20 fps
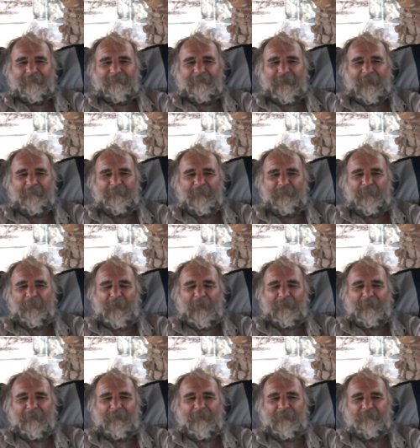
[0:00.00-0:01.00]
that before
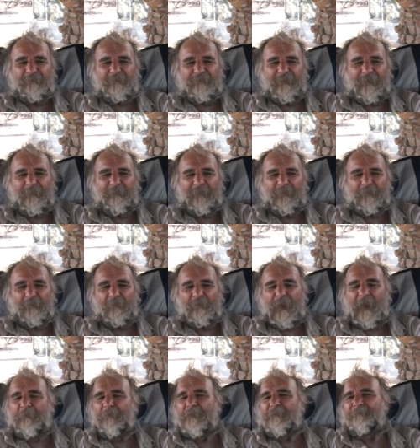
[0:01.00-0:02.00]
I can get to the
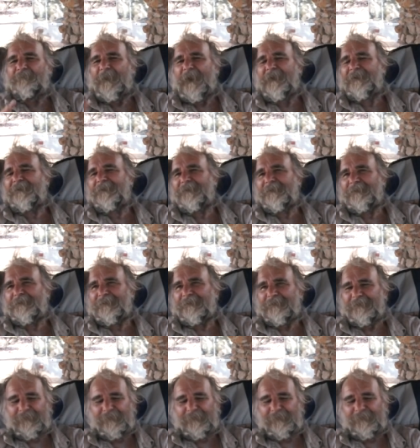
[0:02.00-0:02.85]
Emerald, I will find a,